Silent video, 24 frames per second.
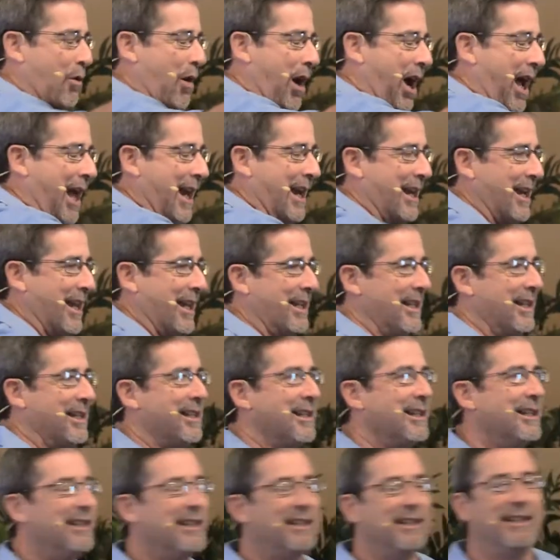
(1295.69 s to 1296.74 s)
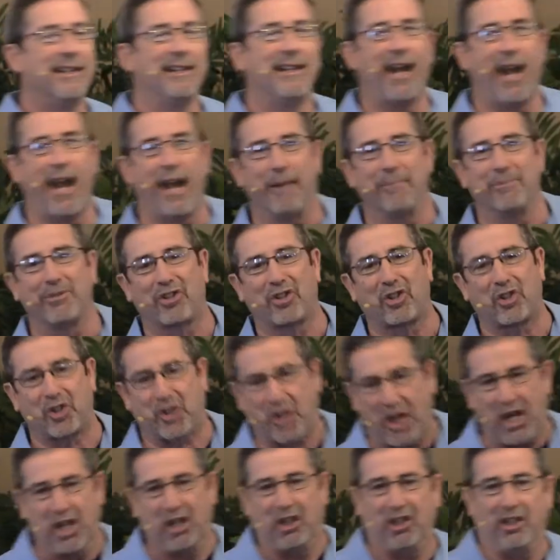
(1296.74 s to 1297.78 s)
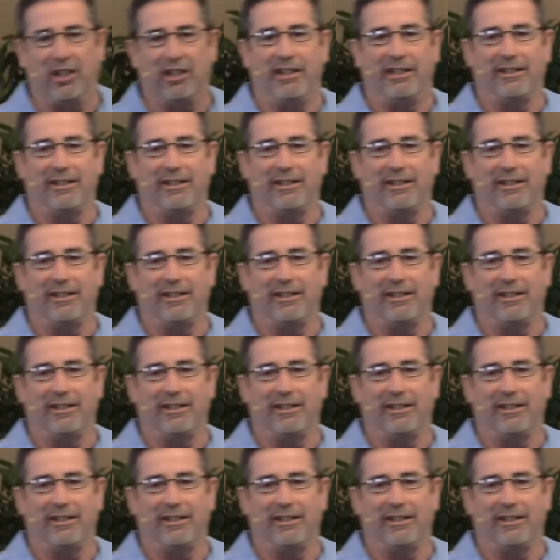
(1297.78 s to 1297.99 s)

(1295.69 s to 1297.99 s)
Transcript: one! I am still